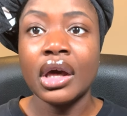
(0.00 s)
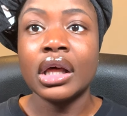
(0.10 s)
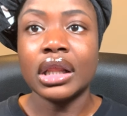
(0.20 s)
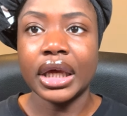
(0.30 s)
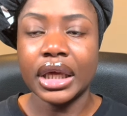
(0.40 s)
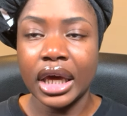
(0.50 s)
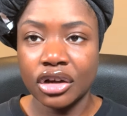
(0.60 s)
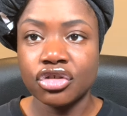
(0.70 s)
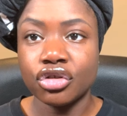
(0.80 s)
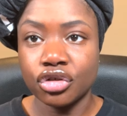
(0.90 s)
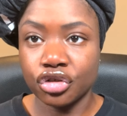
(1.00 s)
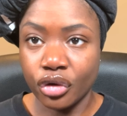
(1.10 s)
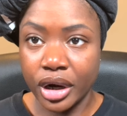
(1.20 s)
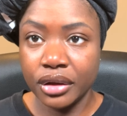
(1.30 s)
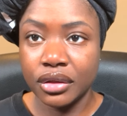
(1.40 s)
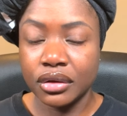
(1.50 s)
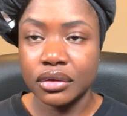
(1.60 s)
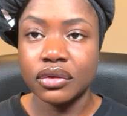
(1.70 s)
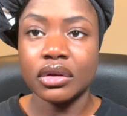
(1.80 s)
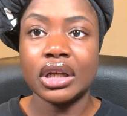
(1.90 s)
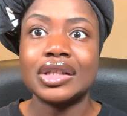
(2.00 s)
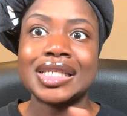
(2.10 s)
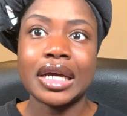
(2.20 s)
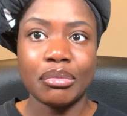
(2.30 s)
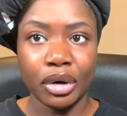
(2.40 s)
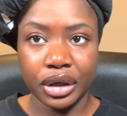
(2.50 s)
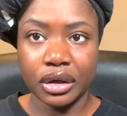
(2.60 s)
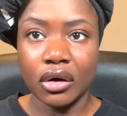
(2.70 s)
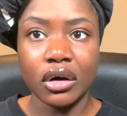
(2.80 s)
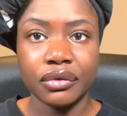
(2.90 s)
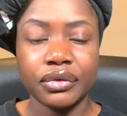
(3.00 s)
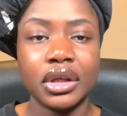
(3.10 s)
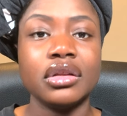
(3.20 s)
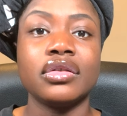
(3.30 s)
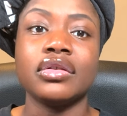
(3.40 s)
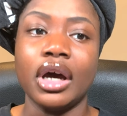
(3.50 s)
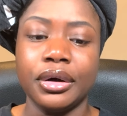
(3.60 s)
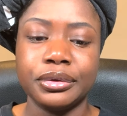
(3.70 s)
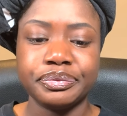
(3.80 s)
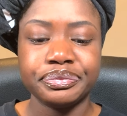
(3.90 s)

like extra strength so that it's not breaking off in the style.